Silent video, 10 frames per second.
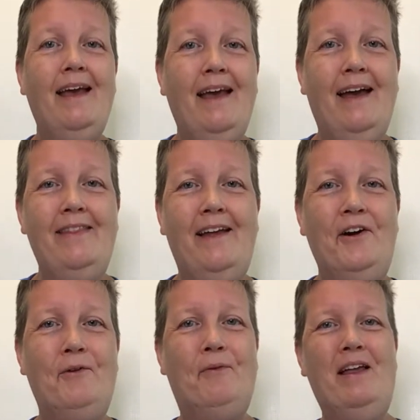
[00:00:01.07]

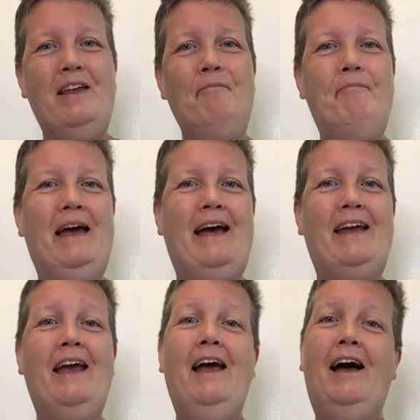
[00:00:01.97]
Hello, welcome
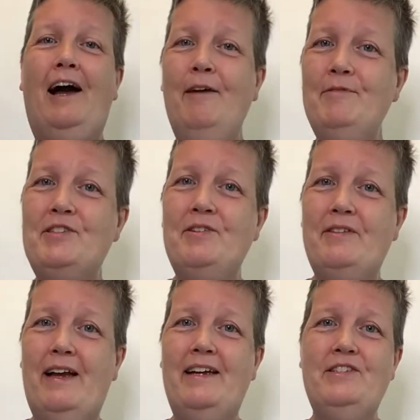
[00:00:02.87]
back. I'm so
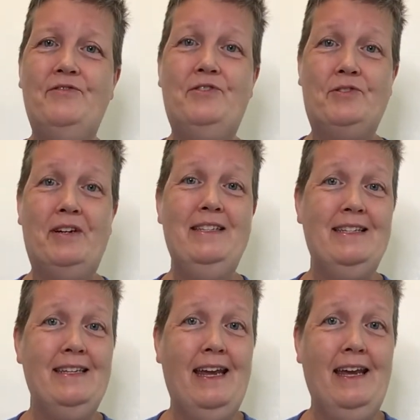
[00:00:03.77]
glad you've joined
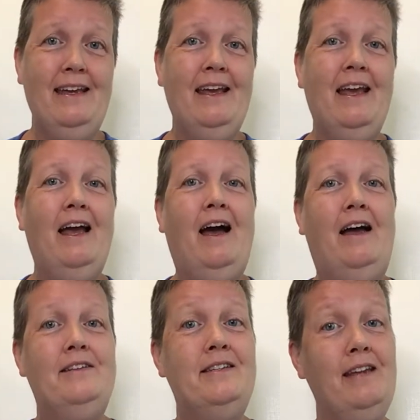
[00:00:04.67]
today.
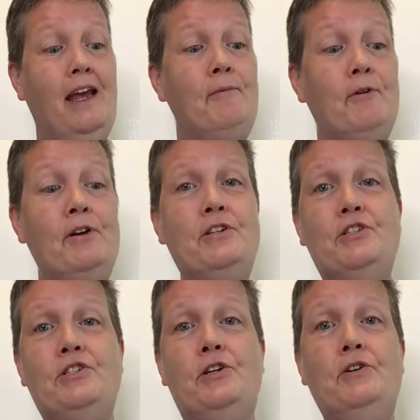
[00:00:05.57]
Today I'm going to
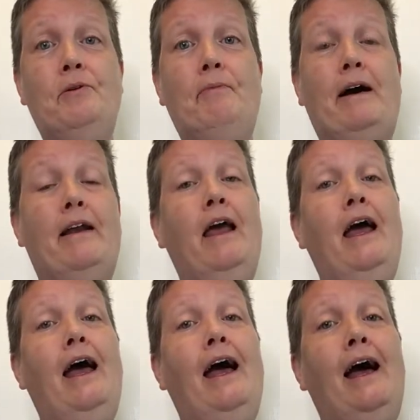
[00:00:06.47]
show you about
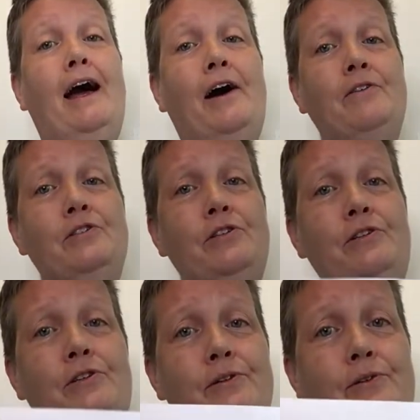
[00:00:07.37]
how to
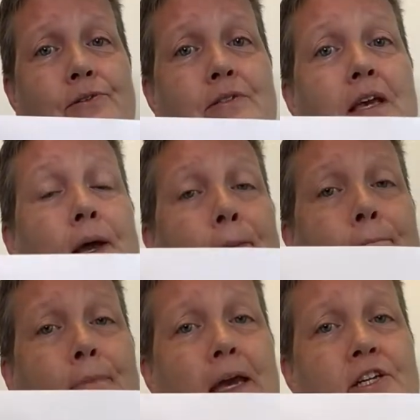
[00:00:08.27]
use
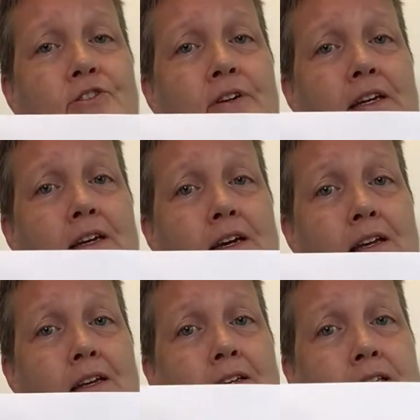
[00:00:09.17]
measuring
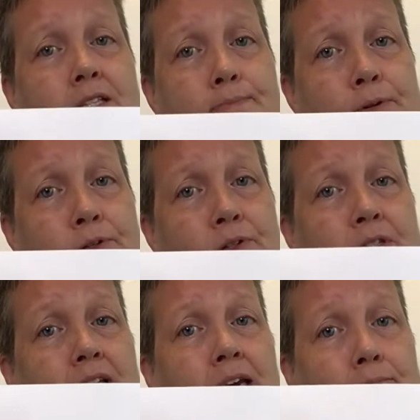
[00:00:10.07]

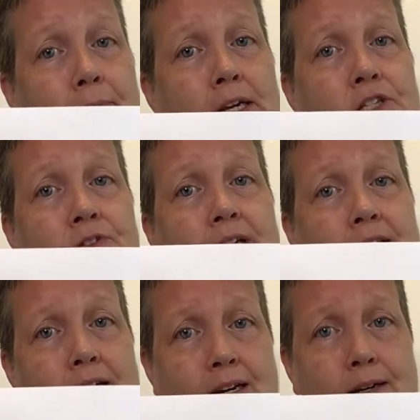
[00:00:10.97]
spoons and measuring
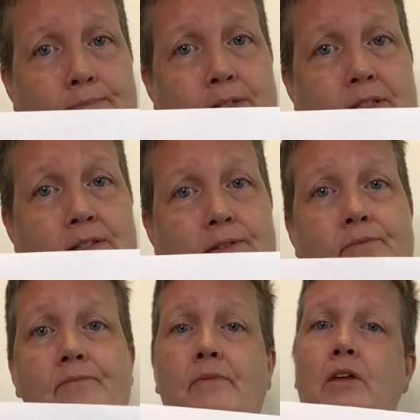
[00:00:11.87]
cups.
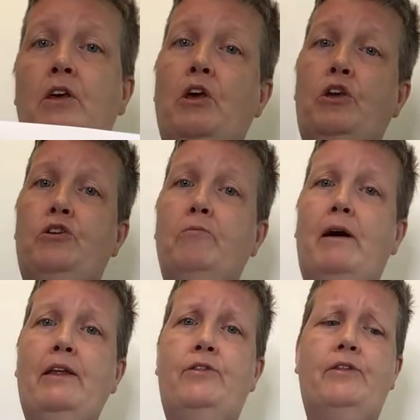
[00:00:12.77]
You
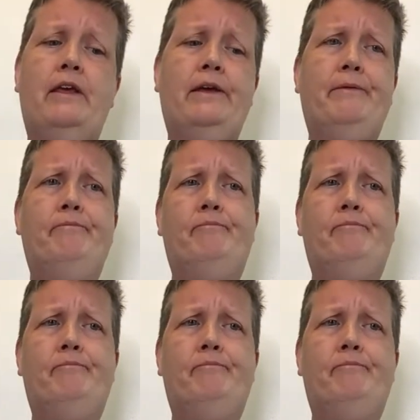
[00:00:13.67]
might think,